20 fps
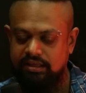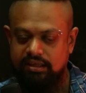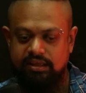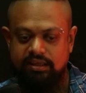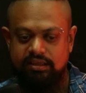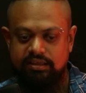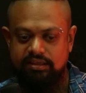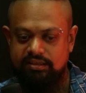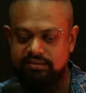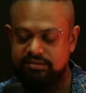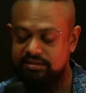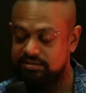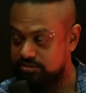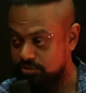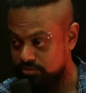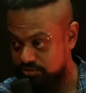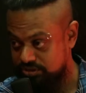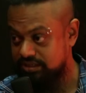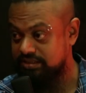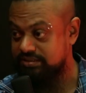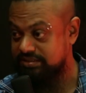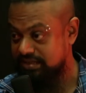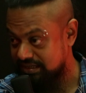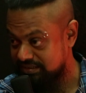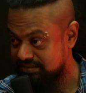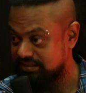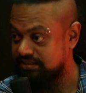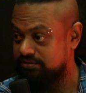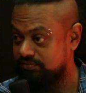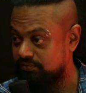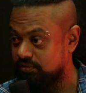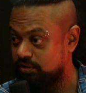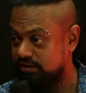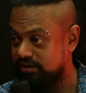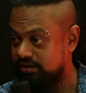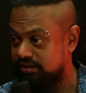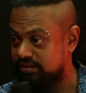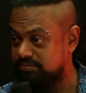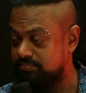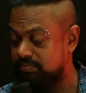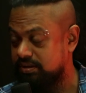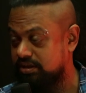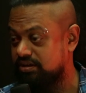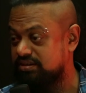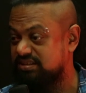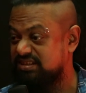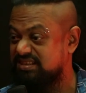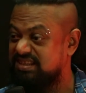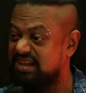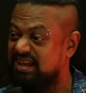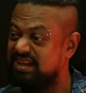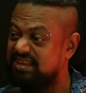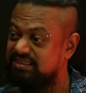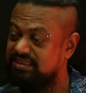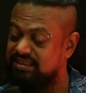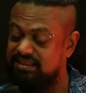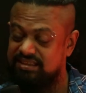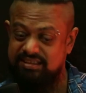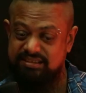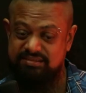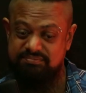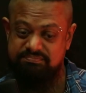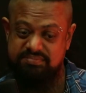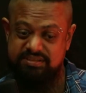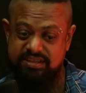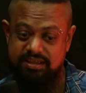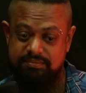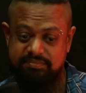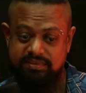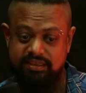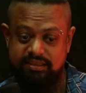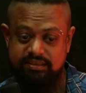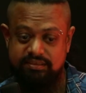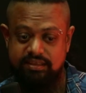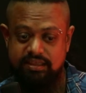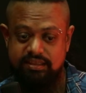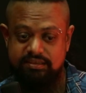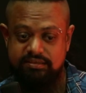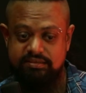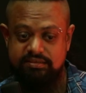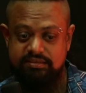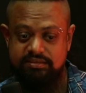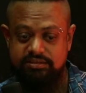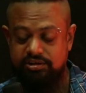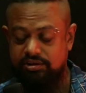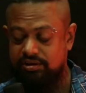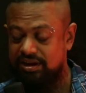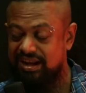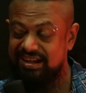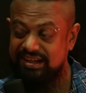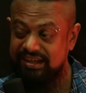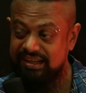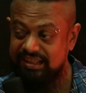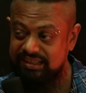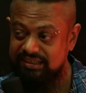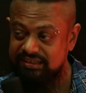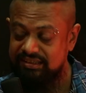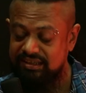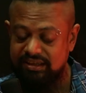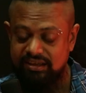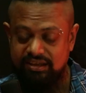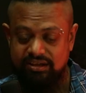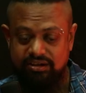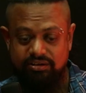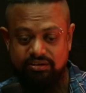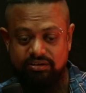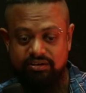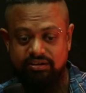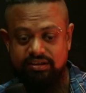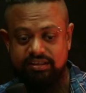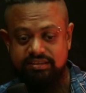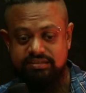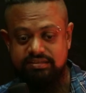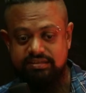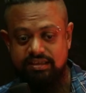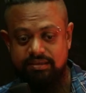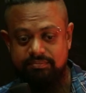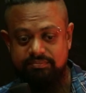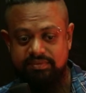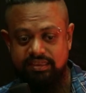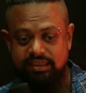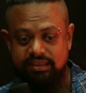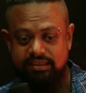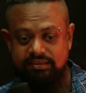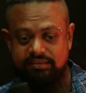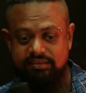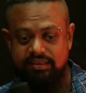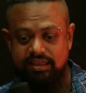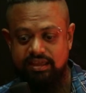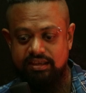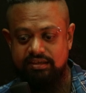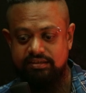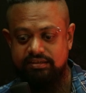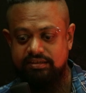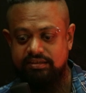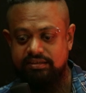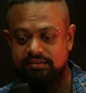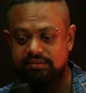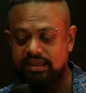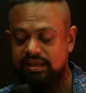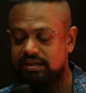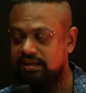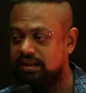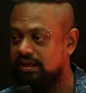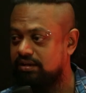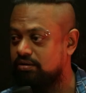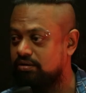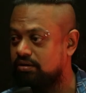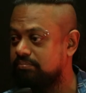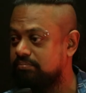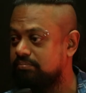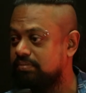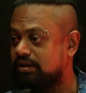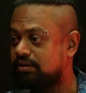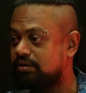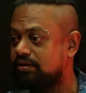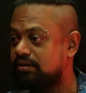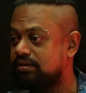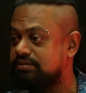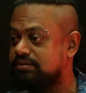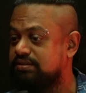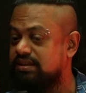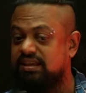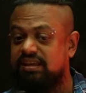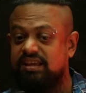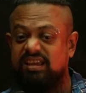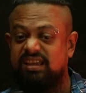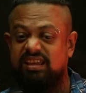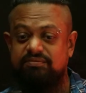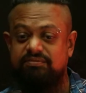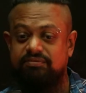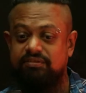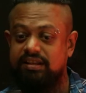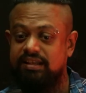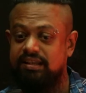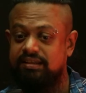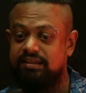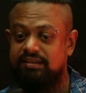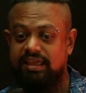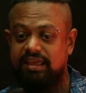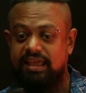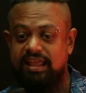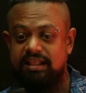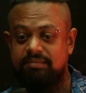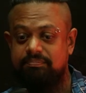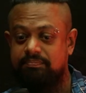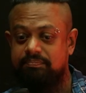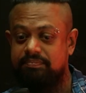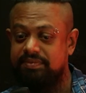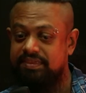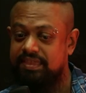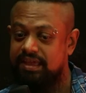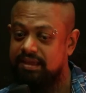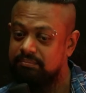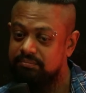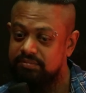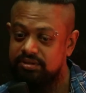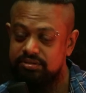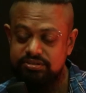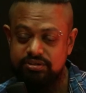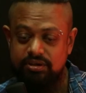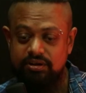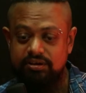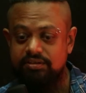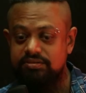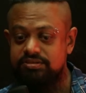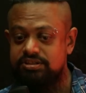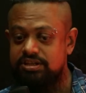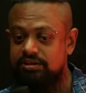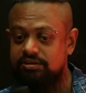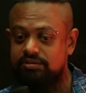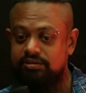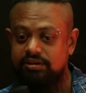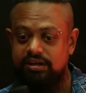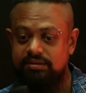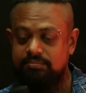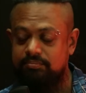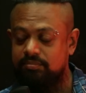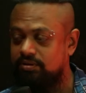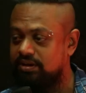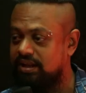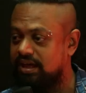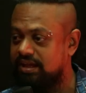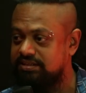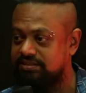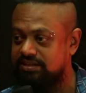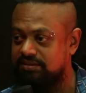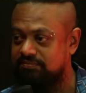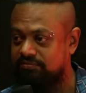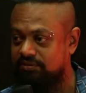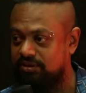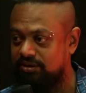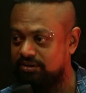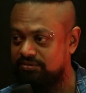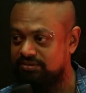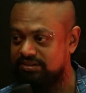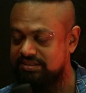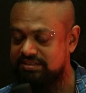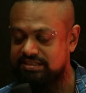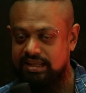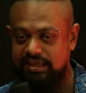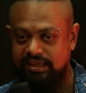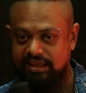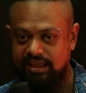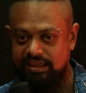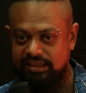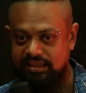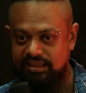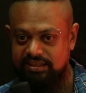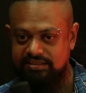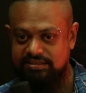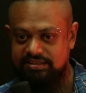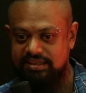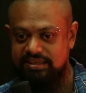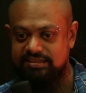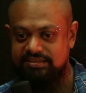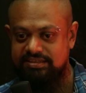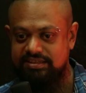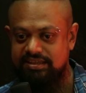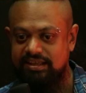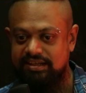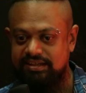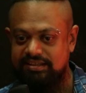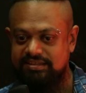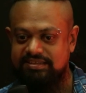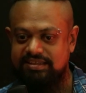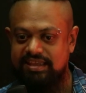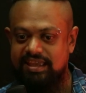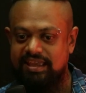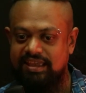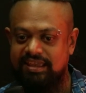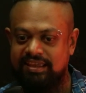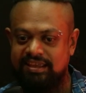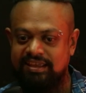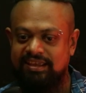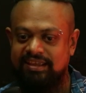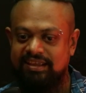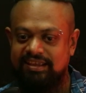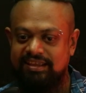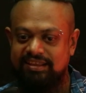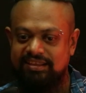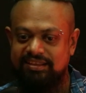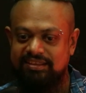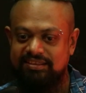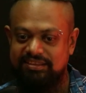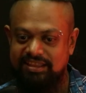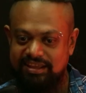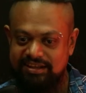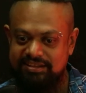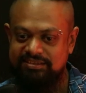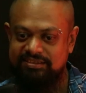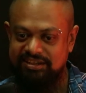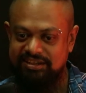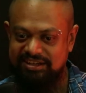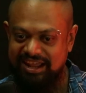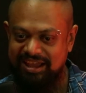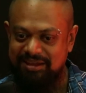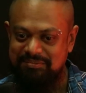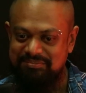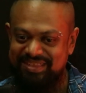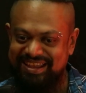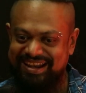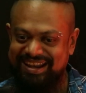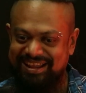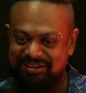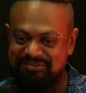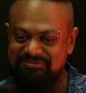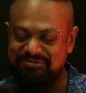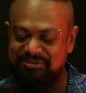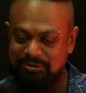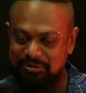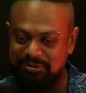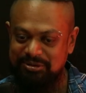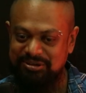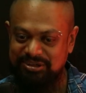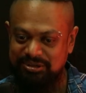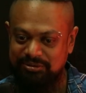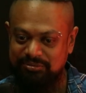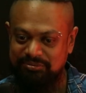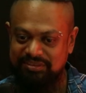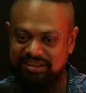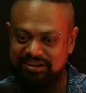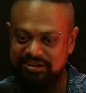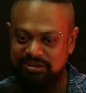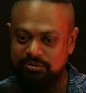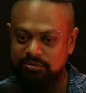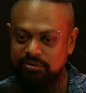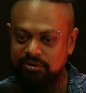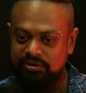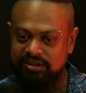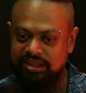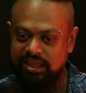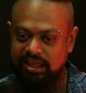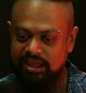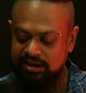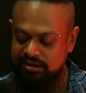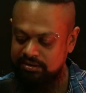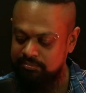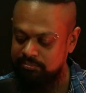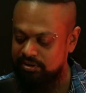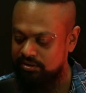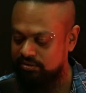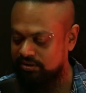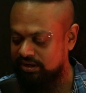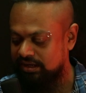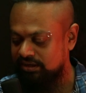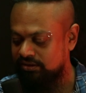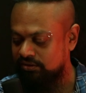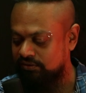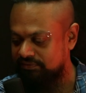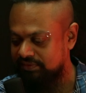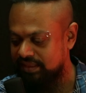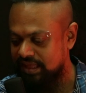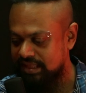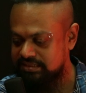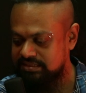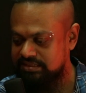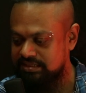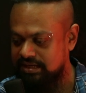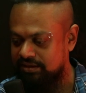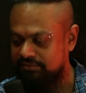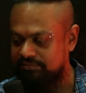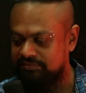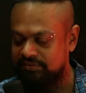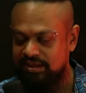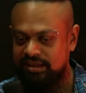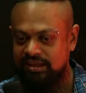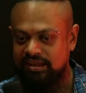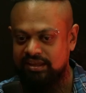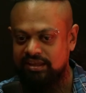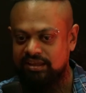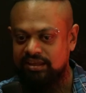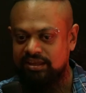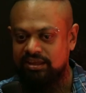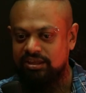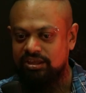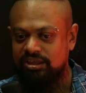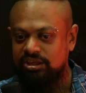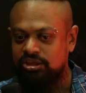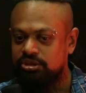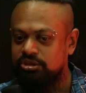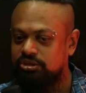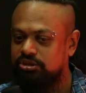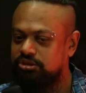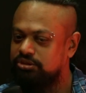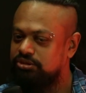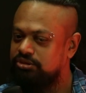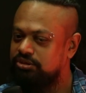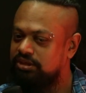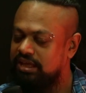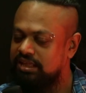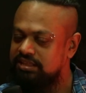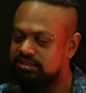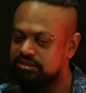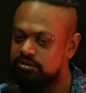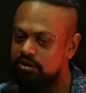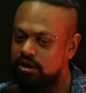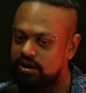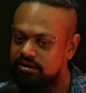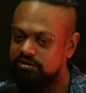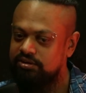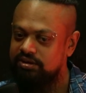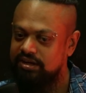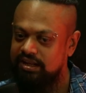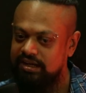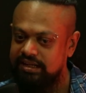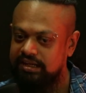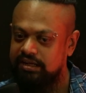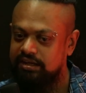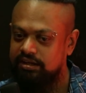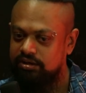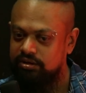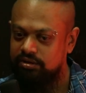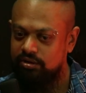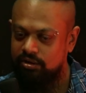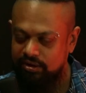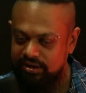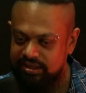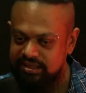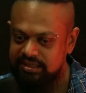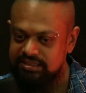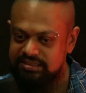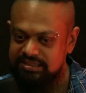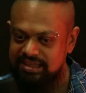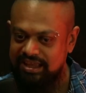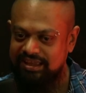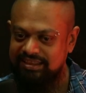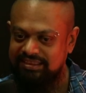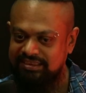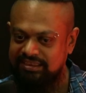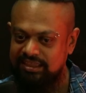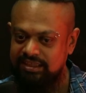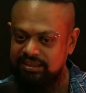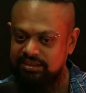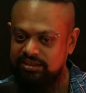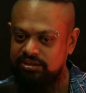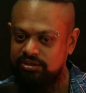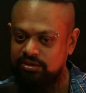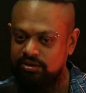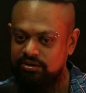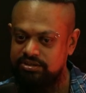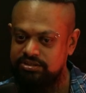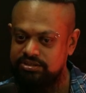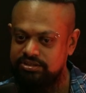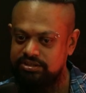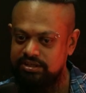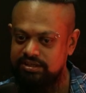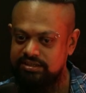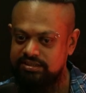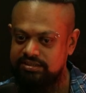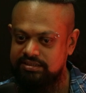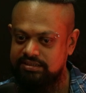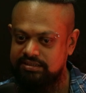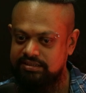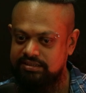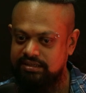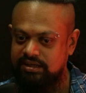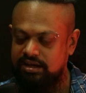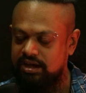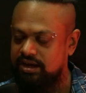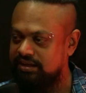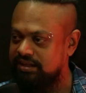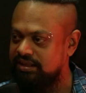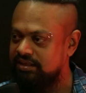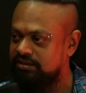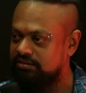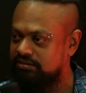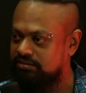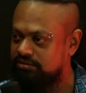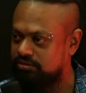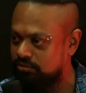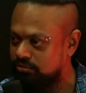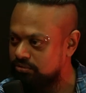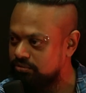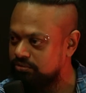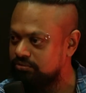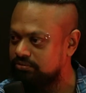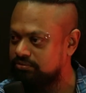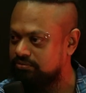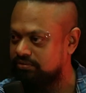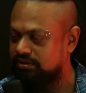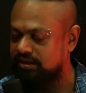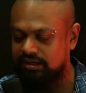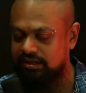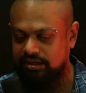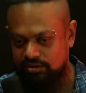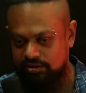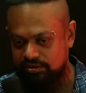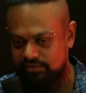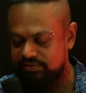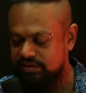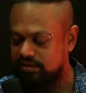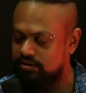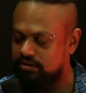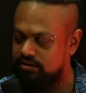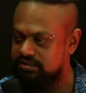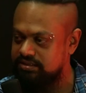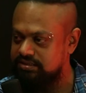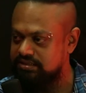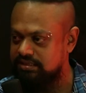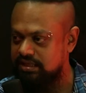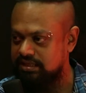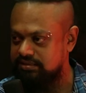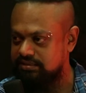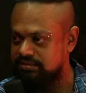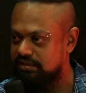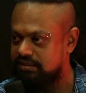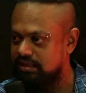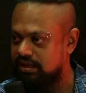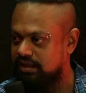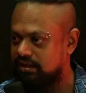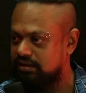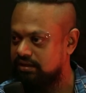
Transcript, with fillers: uh, the social justice warriors mm-hmm. because it's either something that's trendy or it's something that yeah. they take on because it will help them to sort of generate more likes and followers. Like I can sincerely say that the time that I've known you, that you don't care about any of that stuff. It's not really noise. I think you're just cutting through a lot of the noise that's there.